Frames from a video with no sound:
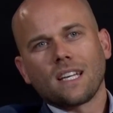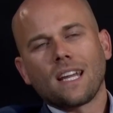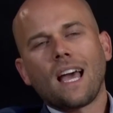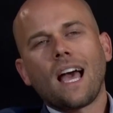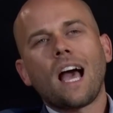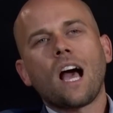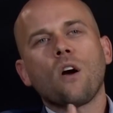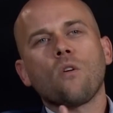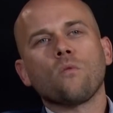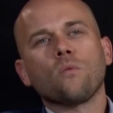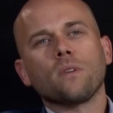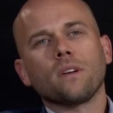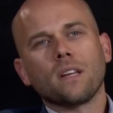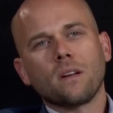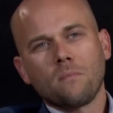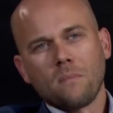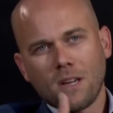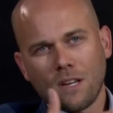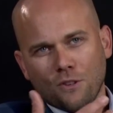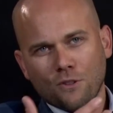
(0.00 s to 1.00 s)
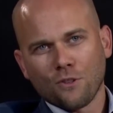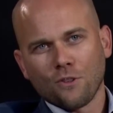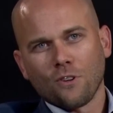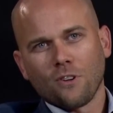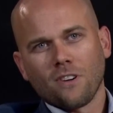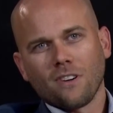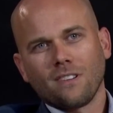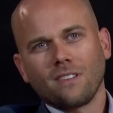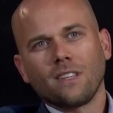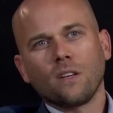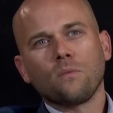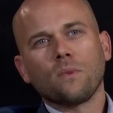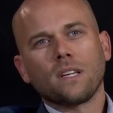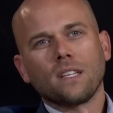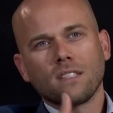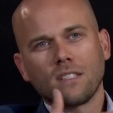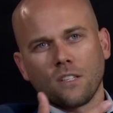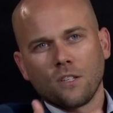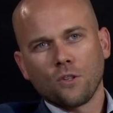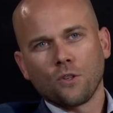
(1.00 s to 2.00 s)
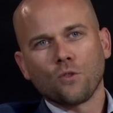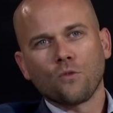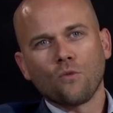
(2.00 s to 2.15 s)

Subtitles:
now how are we going to make sure that we continue to